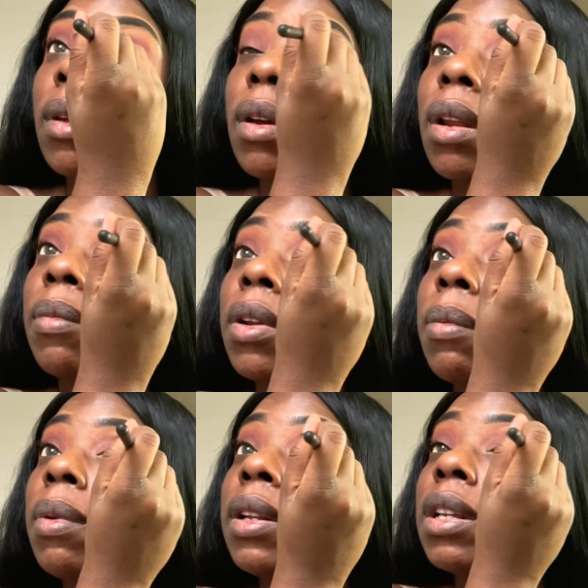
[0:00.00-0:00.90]
I'm gonna
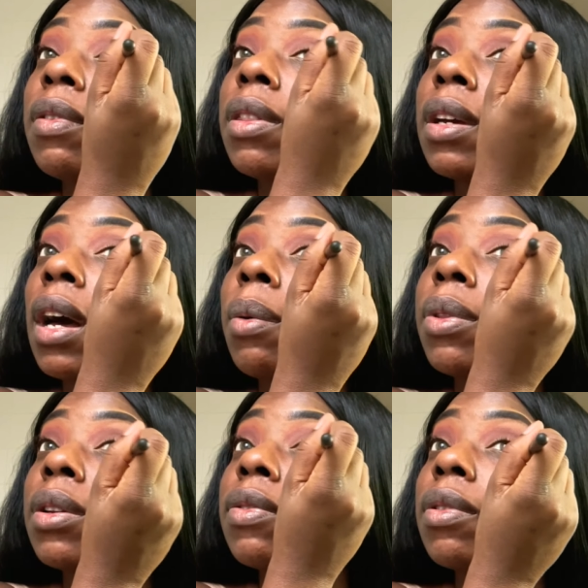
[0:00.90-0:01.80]
blend everything out with
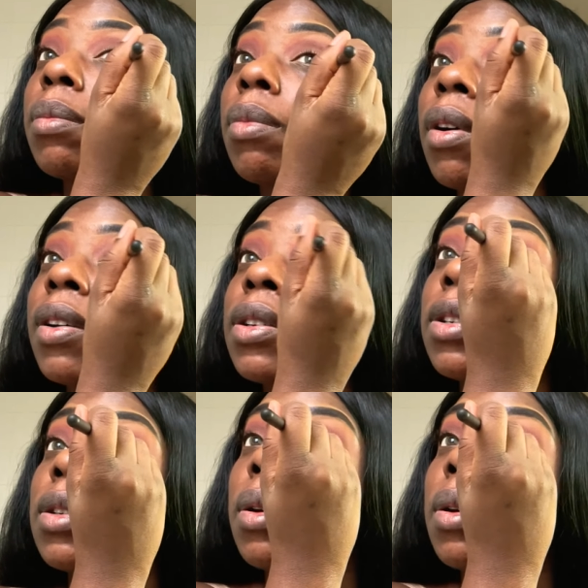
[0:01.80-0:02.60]
a different brush.